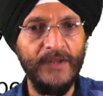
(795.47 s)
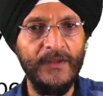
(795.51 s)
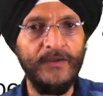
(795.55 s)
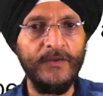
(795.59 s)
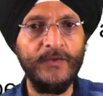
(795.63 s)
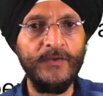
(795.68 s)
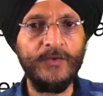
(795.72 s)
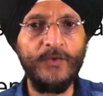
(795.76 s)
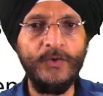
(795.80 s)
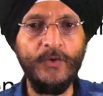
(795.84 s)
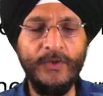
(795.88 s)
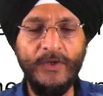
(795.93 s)

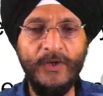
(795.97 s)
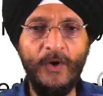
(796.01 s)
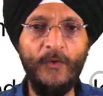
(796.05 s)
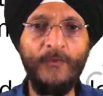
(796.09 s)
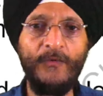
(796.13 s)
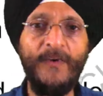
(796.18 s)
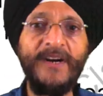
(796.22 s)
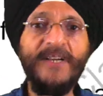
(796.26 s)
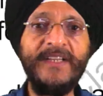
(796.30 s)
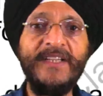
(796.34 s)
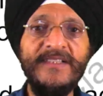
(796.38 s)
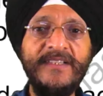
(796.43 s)
So now
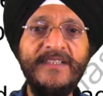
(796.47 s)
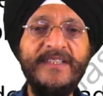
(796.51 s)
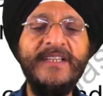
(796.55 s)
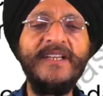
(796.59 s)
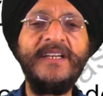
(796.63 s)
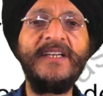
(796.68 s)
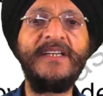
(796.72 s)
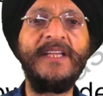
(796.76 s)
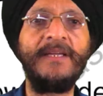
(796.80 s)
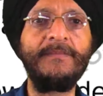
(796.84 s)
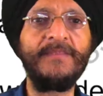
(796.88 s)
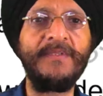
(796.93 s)
what is
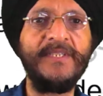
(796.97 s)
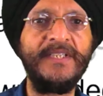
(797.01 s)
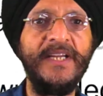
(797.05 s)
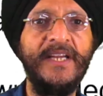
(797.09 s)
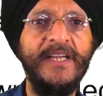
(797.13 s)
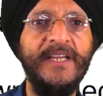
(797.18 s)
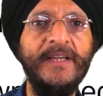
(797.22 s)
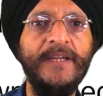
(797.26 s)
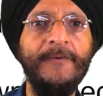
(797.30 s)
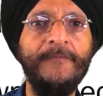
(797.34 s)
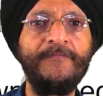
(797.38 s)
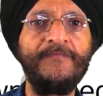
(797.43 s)
real-time scanning?